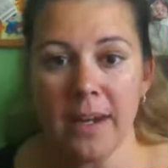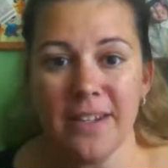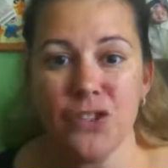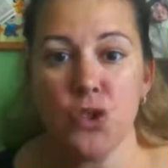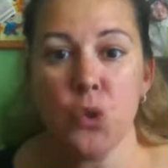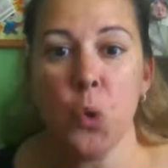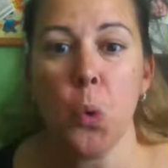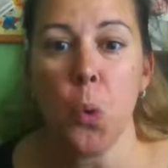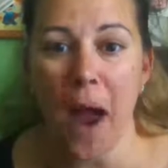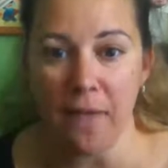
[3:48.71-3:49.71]
It is
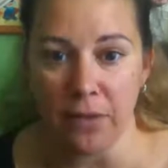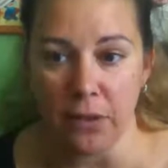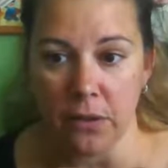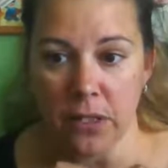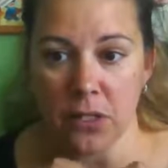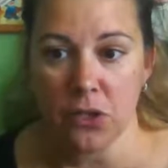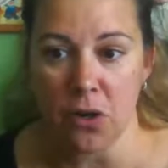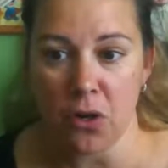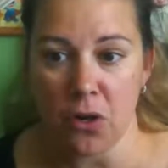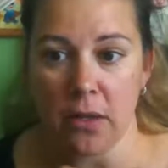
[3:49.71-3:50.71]
traveled
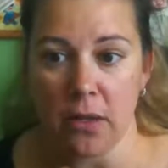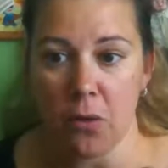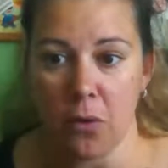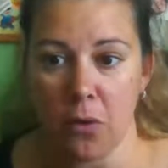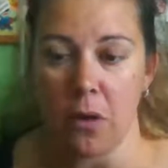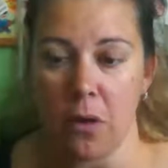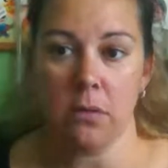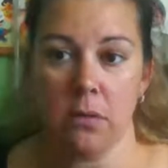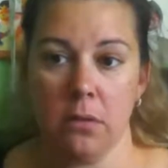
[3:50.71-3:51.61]
during the quarter.